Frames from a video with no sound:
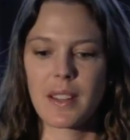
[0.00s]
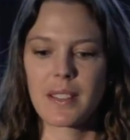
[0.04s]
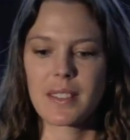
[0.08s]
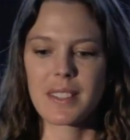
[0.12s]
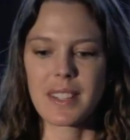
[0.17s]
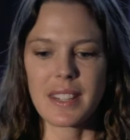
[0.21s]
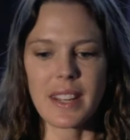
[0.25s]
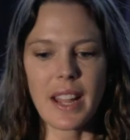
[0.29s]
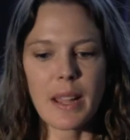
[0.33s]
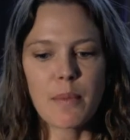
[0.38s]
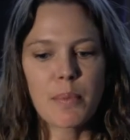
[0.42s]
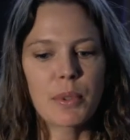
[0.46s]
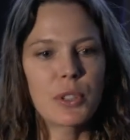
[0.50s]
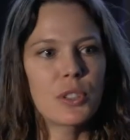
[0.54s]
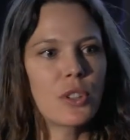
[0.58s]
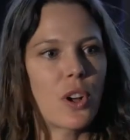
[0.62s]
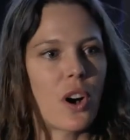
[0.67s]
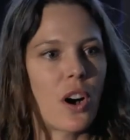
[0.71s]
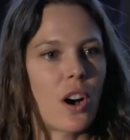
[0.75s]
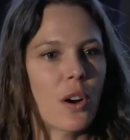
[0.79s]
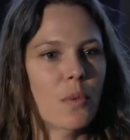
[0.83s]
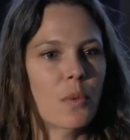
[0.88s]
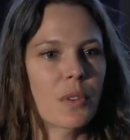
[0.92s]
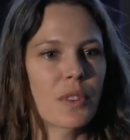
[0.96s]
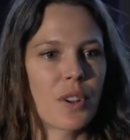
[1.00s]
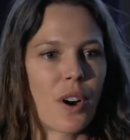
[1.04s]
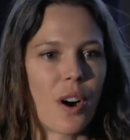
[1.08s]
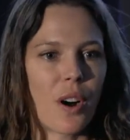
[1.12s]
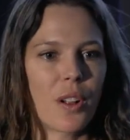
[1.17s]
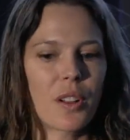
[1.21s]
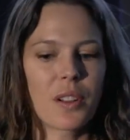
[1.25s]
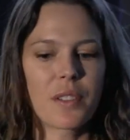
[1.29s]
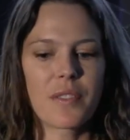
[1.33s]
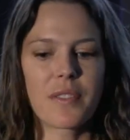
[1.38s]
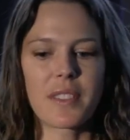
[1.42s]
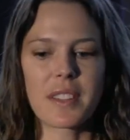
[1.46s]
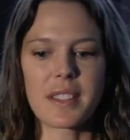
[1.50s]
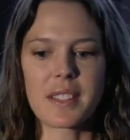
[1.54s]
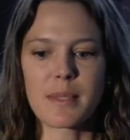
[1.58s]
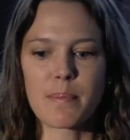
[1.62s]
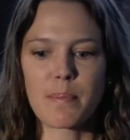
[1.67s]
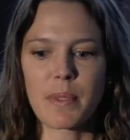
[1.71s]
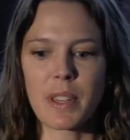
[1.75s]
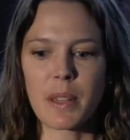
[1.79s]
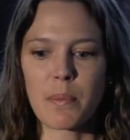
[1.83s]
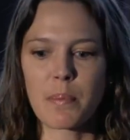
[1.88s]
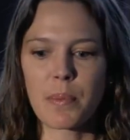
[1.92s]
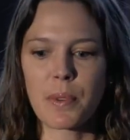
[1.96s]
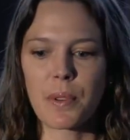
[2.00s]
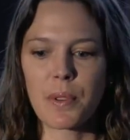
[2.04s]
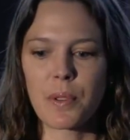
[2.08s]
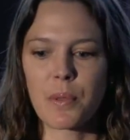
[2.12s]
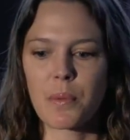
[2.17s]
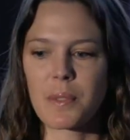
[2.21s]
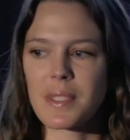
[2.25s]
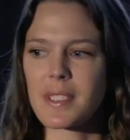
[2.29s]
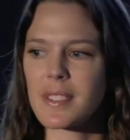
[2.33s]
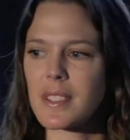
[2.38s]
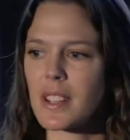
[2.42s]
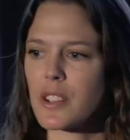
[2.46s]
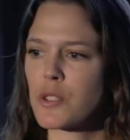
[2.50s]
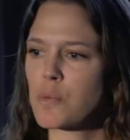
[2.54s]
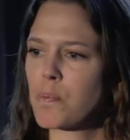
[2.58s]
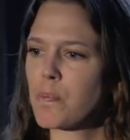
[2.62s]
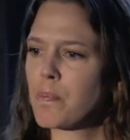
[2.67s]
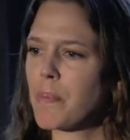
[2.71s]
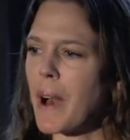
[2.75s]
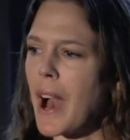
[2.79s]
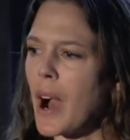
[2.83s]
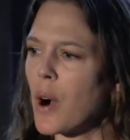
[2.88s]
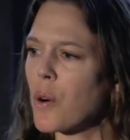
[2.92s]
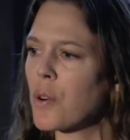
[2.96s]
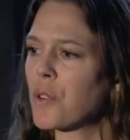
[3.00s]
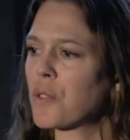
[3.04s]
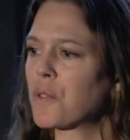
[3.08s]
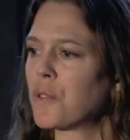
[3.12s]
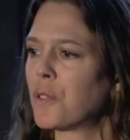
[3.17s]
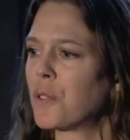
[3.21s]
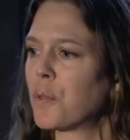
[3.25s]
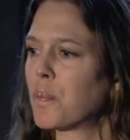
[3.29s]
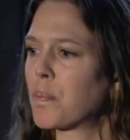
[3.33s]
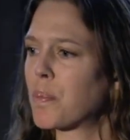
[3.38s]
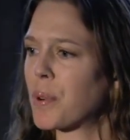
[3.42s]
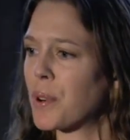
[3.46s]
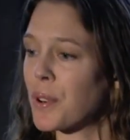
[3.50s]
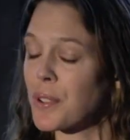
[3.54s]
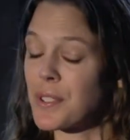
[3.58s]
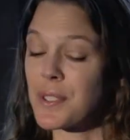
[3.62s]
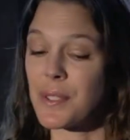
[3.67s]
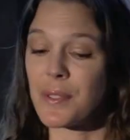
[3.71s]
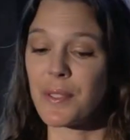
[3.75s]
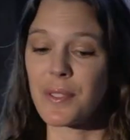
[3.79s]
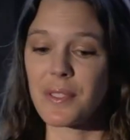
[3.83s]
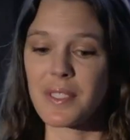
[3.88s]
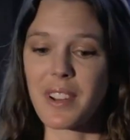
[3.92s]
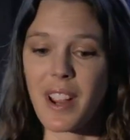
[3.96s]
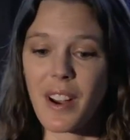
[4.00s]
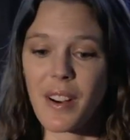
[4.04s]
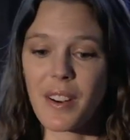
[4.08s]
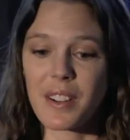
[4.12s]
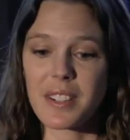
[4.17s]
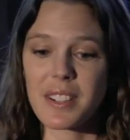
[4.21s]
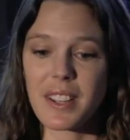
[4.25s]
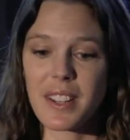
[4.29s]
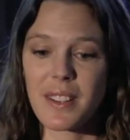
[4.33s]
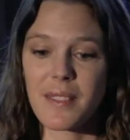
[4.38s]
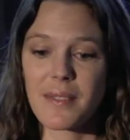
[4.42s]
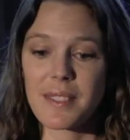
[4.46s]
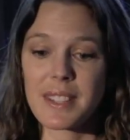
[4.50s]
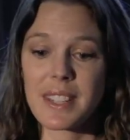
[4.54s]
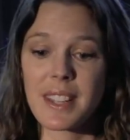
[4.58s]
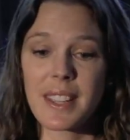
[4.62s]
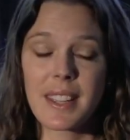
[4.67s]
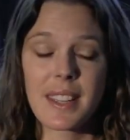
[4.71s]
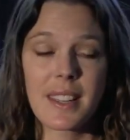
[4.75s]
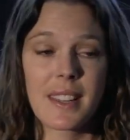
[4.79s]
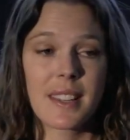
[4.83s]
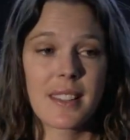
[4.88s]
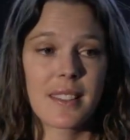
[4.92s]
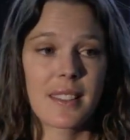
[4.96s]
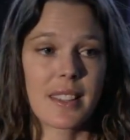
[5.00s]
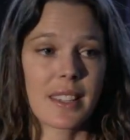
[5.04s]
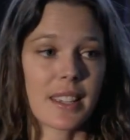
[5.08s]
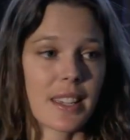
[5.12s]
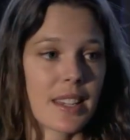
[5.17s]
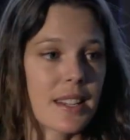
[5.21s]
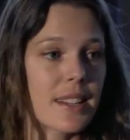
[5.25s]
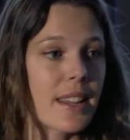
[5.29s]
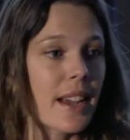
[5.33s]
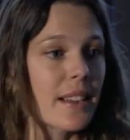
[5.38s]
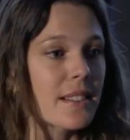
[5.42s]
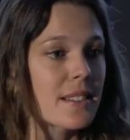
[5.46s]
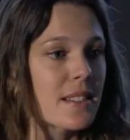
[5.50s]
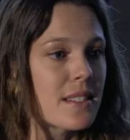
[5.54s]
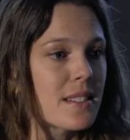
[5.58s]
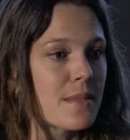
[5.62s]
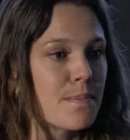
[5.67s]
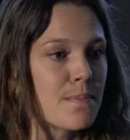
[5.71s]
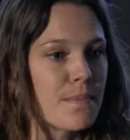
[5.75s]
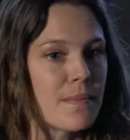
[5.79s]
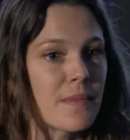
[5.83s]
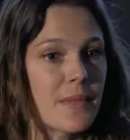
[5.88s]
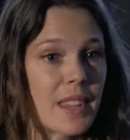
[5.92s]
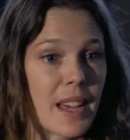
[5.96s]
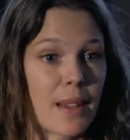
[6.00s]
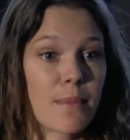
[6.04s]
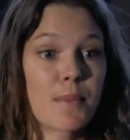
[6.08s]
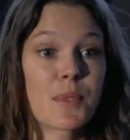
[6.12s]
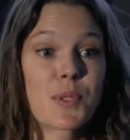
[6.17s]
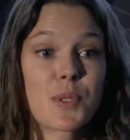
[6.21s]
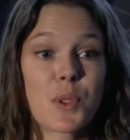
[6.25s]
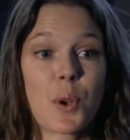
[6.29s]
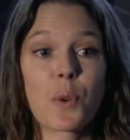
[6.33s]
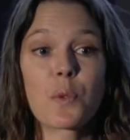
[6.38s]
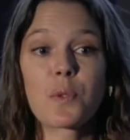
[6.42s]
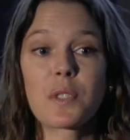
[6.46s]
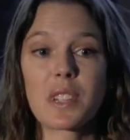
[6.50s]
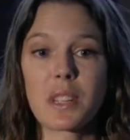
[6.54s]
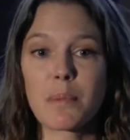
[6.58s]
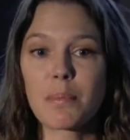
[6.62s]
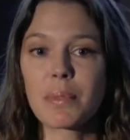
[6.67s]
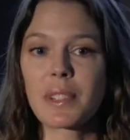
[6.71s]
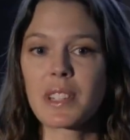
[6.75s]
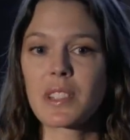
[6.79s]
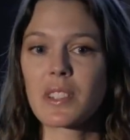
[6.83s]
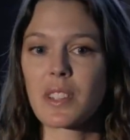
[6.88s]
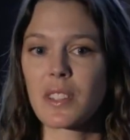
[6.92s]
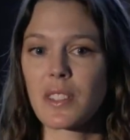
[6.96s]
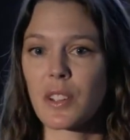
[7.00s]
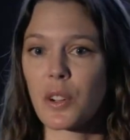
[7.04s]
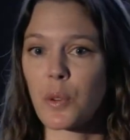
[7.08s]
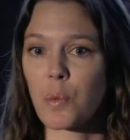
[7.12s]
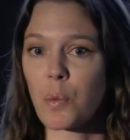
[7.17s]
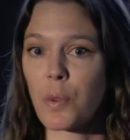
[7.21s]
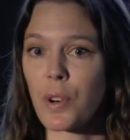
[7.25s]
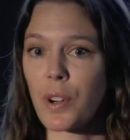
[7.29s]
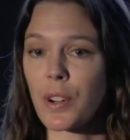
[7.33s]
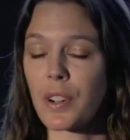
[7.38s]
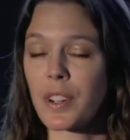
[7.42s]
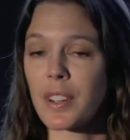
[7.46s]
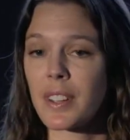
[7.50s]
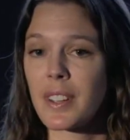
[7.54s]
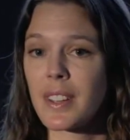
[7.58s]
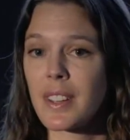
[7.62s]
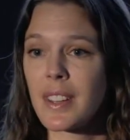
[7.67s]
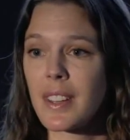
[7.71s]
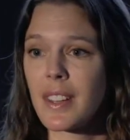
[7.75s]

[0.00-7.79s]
Did I belong with all of these people with such powerful personal narratives that connected them so deeply to their work?